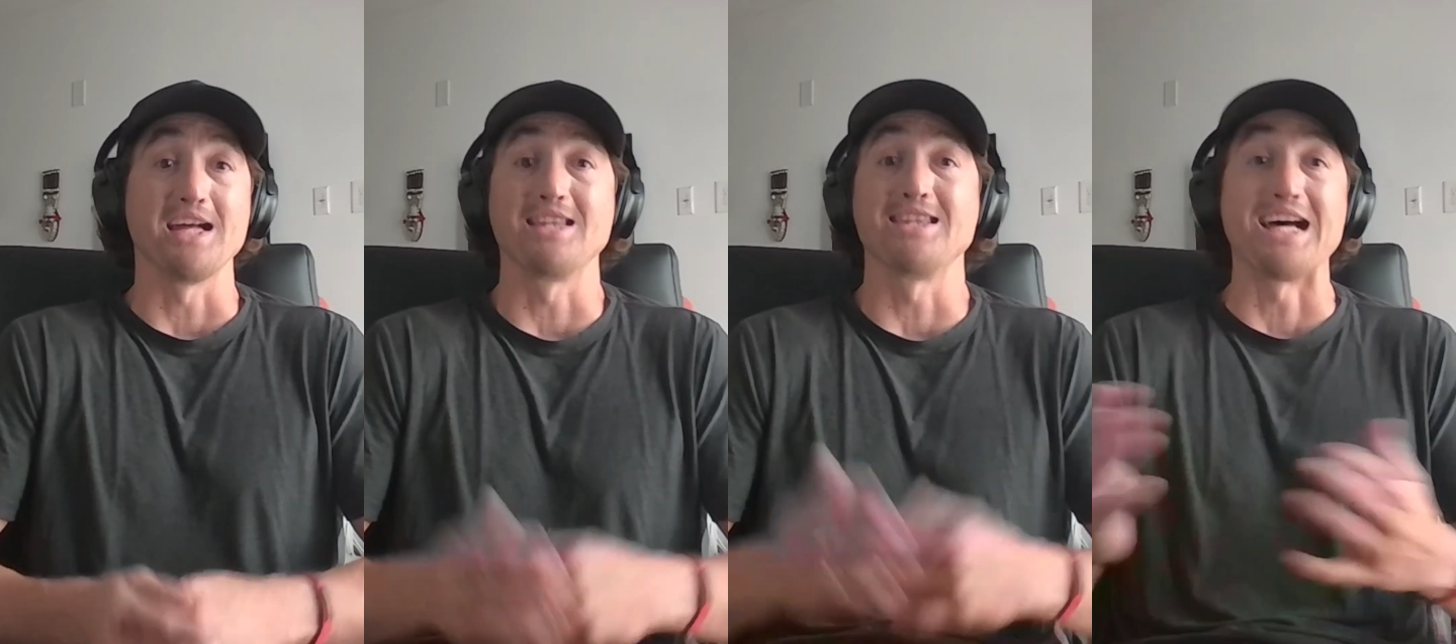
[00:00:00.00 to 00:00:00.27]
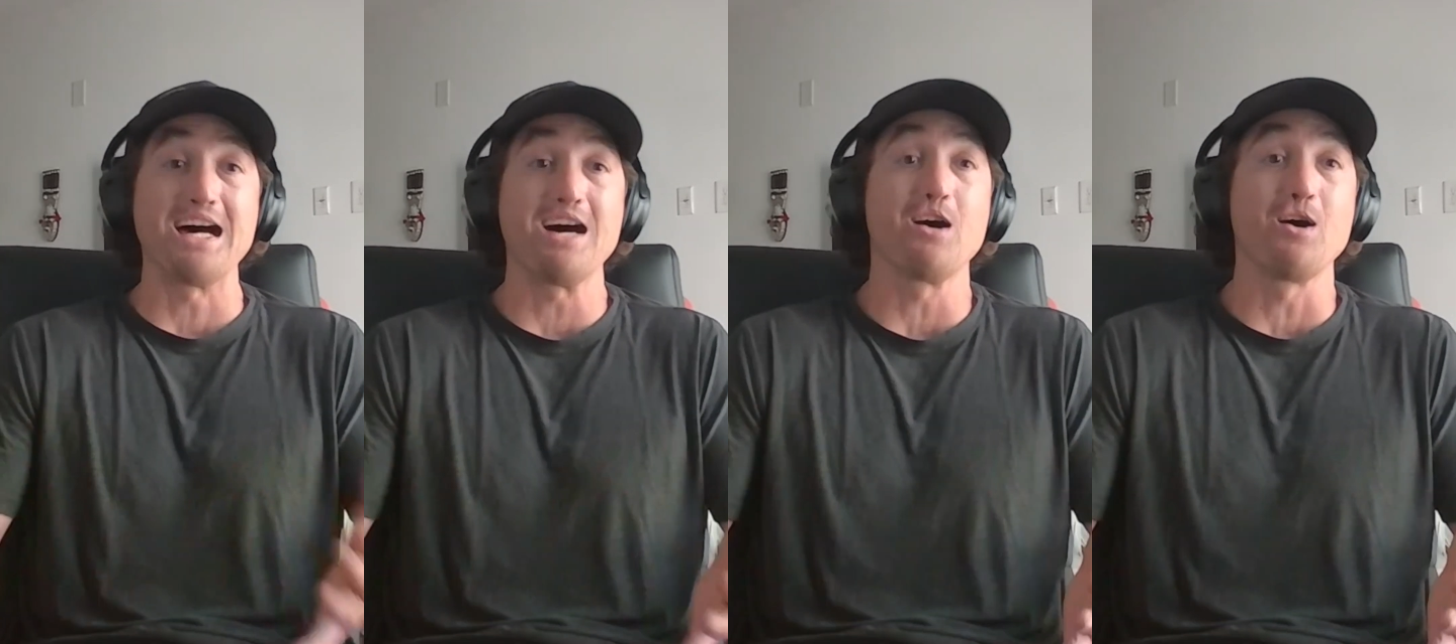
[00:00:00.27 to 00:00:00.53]

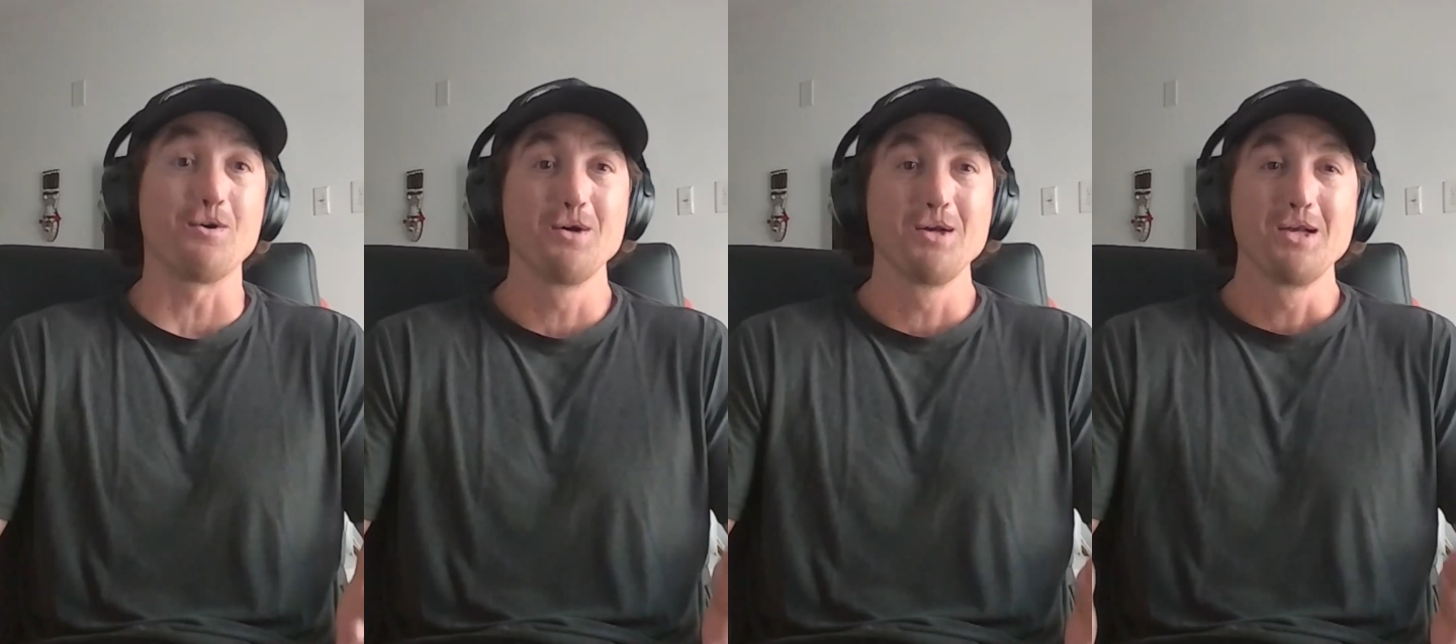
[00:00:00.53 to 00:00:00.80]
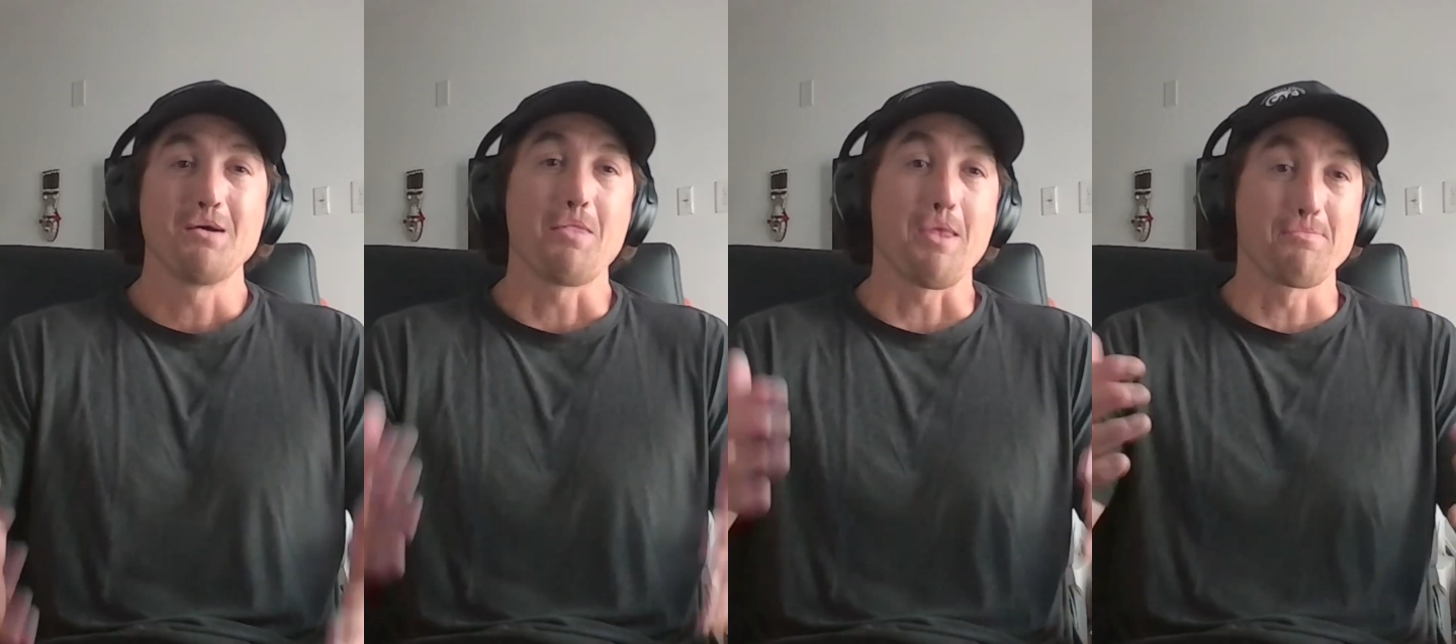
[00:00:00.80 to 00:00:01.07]
now
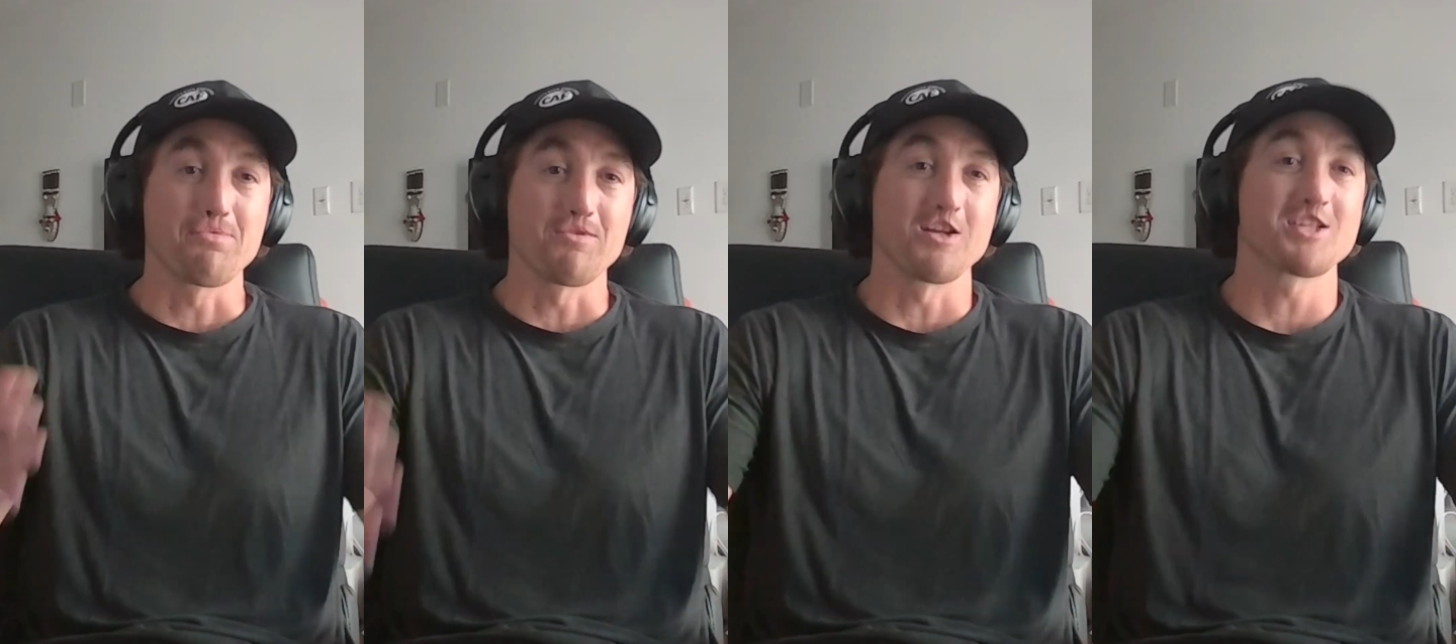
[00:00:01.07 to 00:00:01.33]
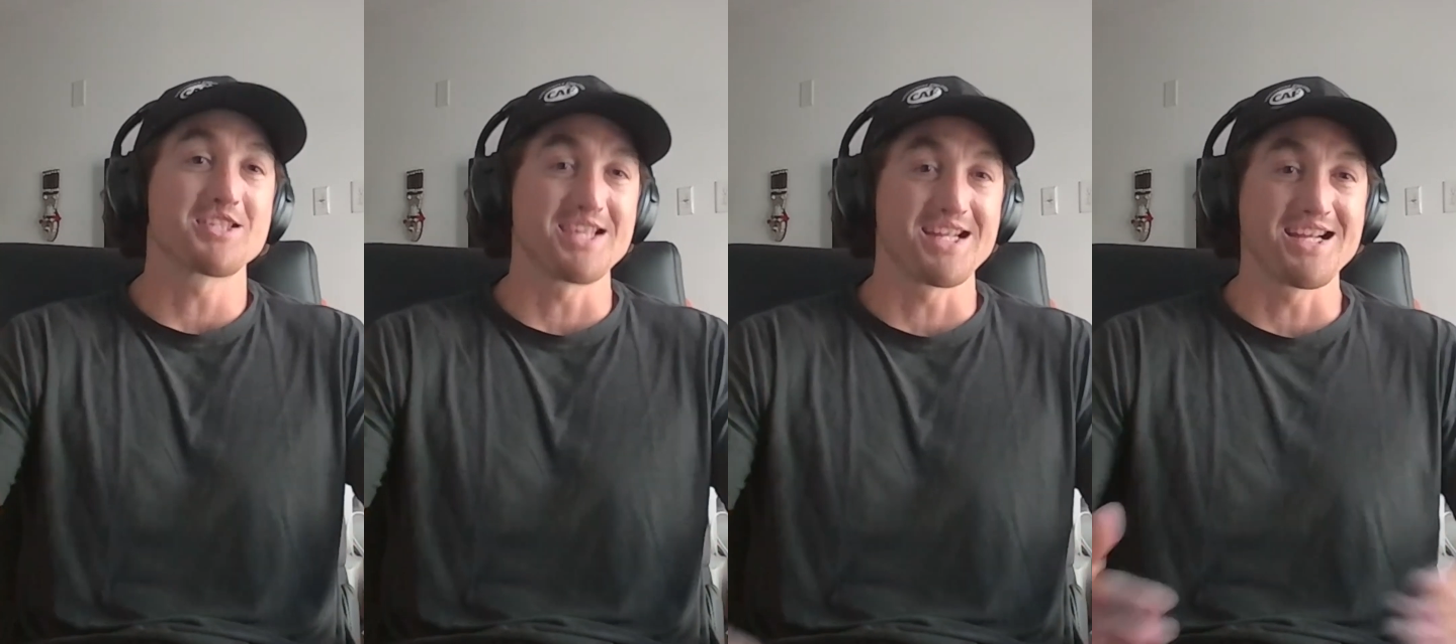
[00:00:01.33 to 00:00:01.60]
the
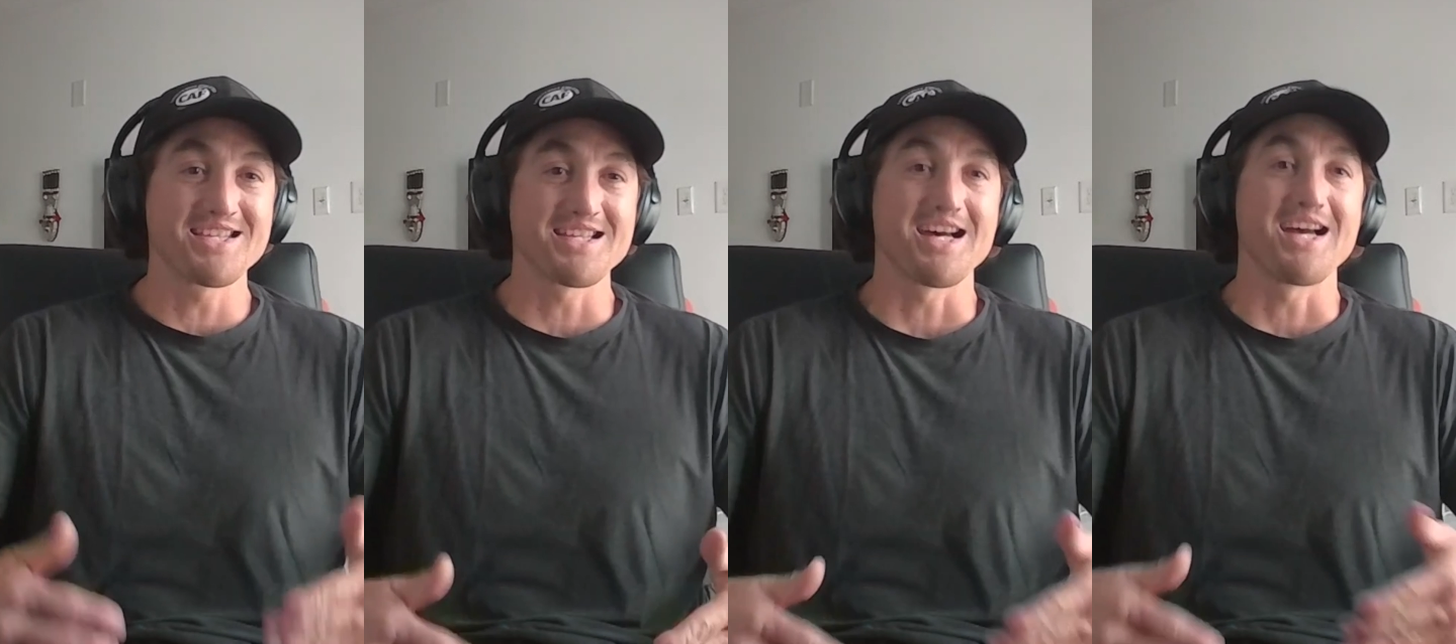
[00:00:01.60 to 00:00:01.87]
prosthetics